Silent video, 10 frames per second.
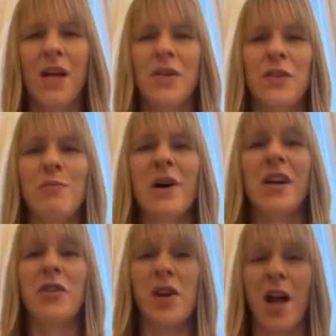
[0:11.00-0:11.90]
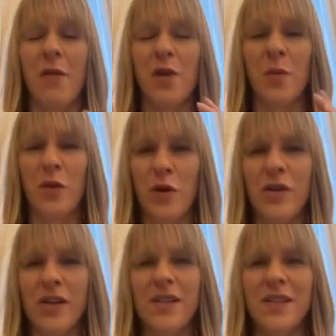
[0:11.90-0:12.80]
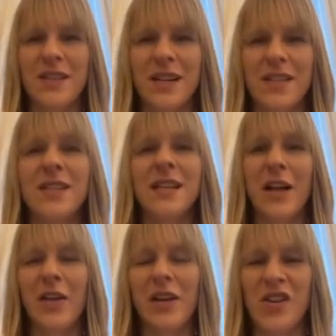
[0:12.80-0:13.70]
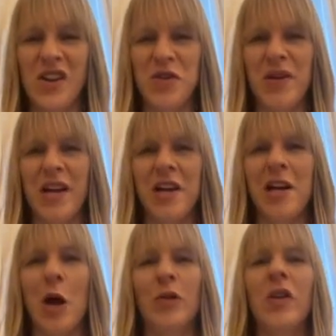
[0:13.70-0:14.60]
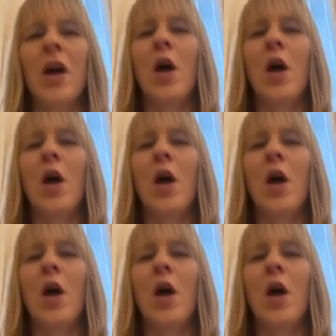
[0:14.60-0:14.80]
So imagine you have your product inside the cell and you need to get it out.